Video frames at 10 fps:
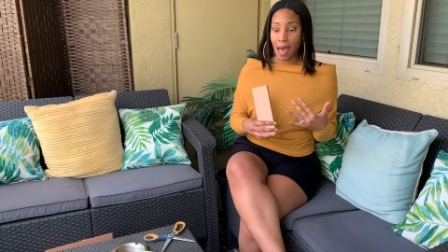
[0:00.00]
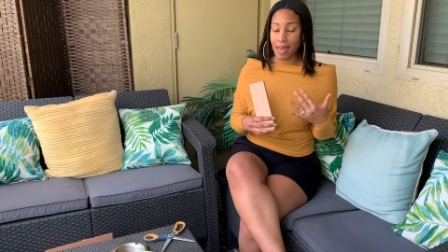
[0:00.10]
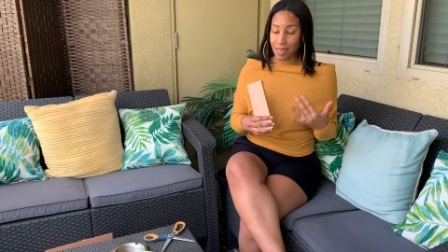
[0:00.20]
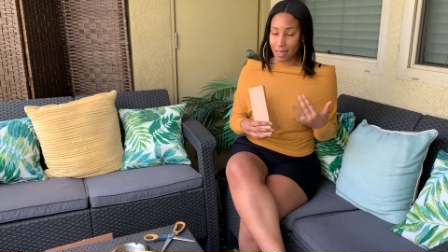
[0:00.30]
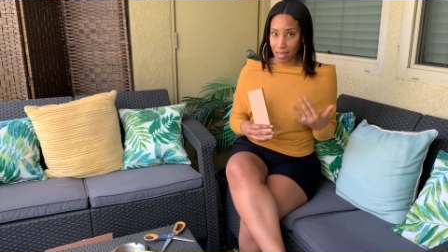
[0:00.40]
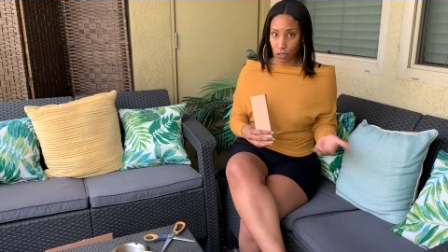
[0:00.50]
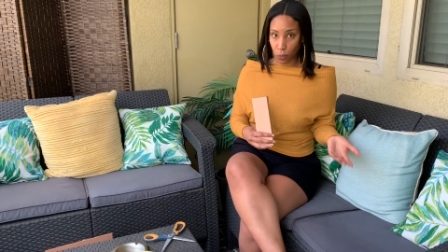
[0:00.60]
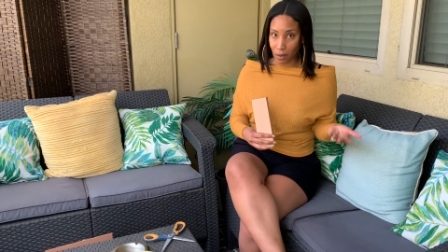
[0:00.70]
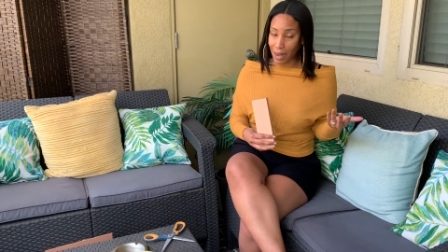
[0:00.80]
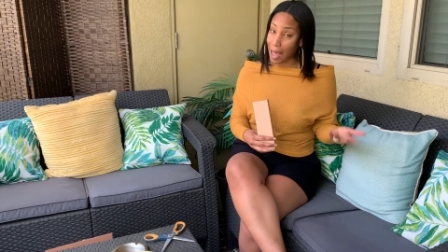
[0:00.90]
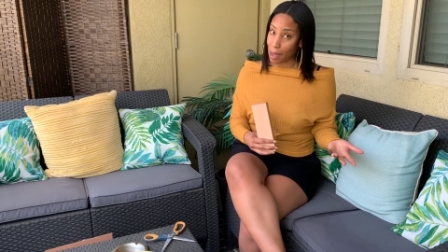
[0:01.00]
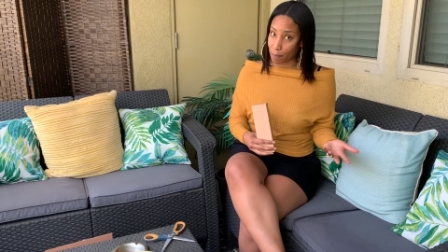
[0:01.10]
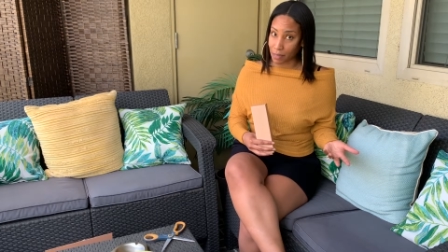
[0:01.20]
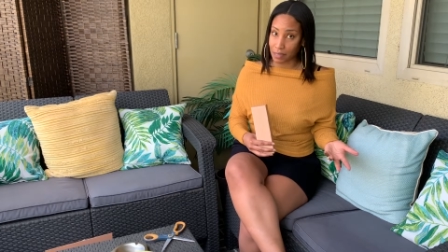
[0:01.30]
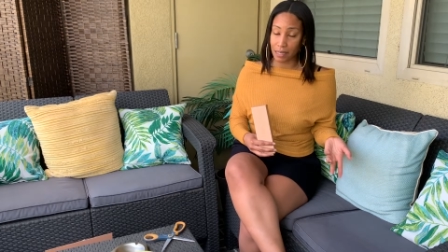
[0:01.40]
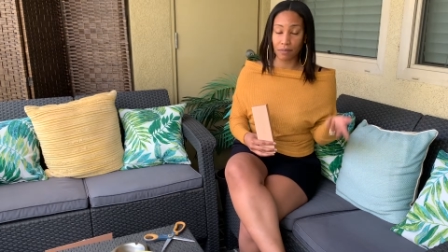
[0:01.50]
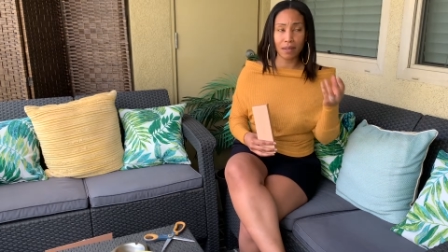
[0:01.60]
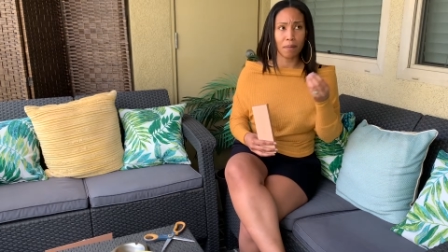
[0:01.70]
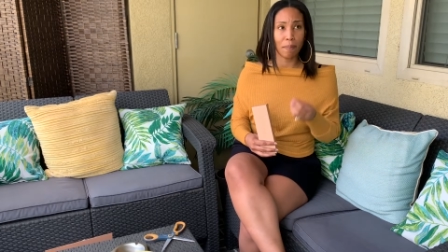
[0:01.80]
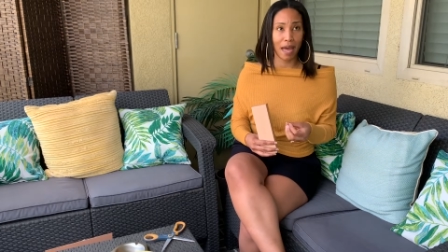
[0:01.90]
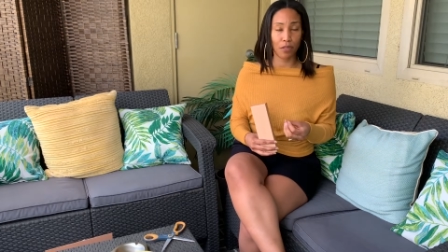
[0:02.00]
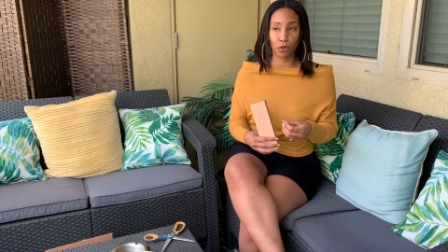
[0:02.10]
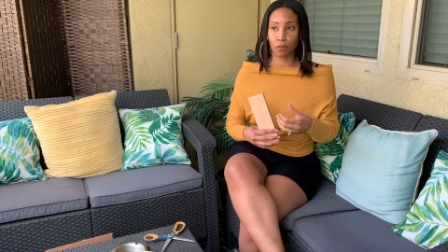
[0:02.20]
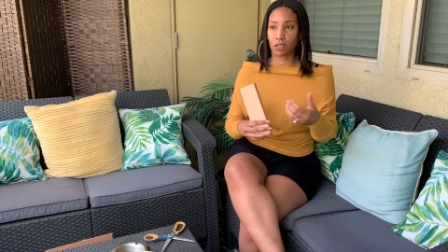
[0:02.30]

I think that's where it happened. Even in the bathroom,